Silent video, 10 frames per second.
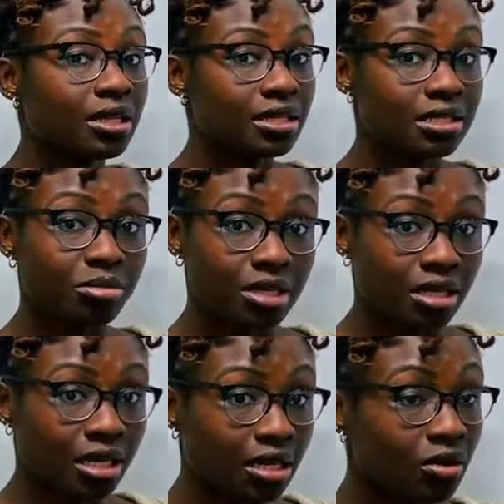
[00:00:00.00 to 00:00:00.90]
a
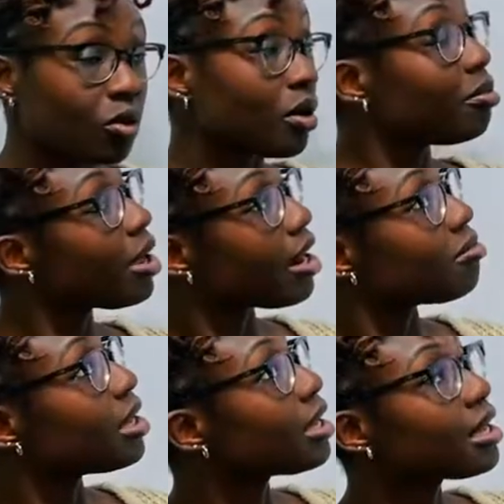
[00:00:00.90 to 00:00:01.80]
disability or
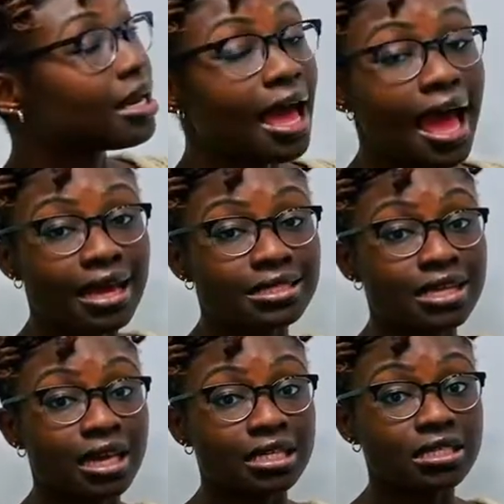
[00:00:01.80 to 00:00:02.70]
impairment can
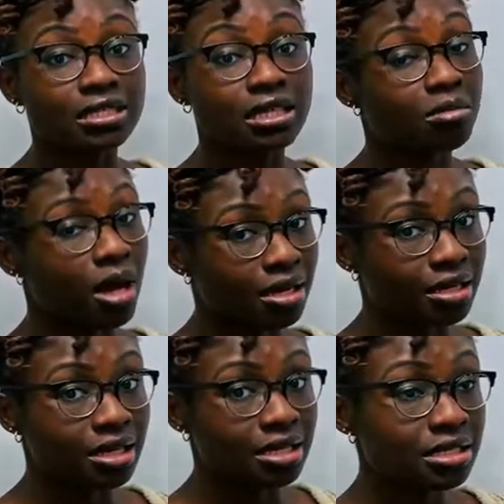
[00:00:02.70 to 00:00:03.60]
access
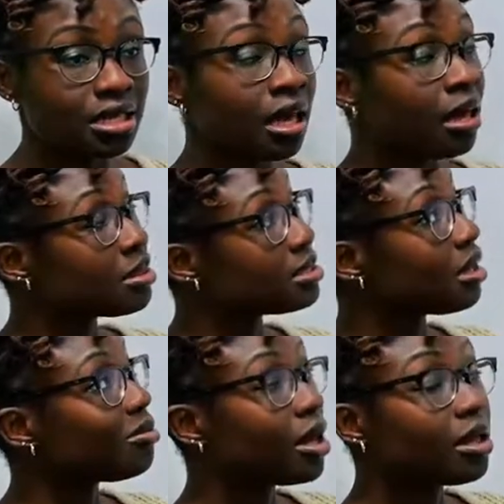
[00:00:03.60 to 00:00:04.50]
commodities the
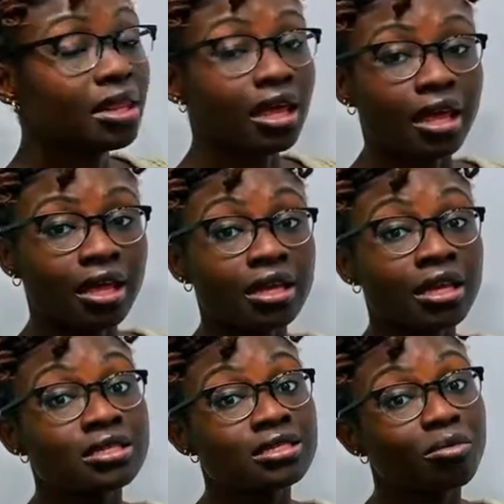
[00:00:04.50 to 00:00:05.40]
same way that
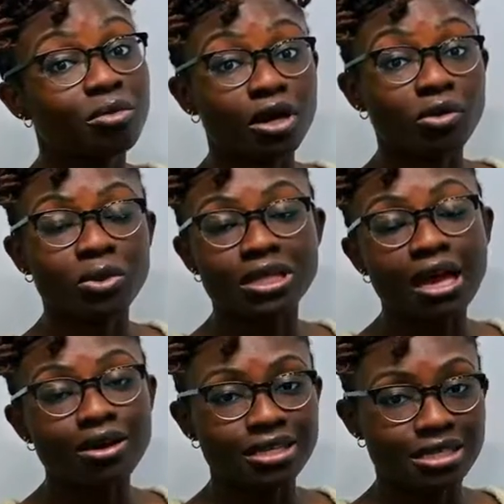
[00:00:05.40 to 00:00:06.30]
someone
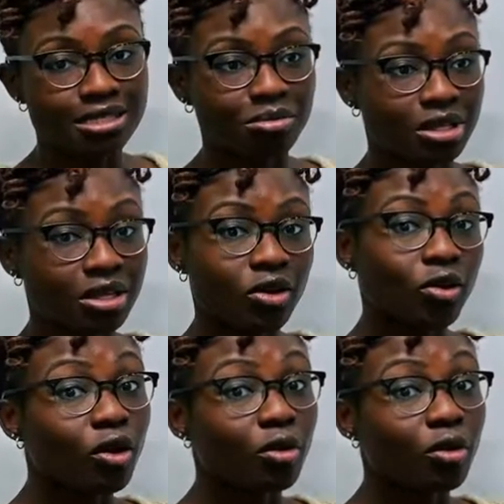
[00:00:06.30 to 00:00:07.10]
without a disability or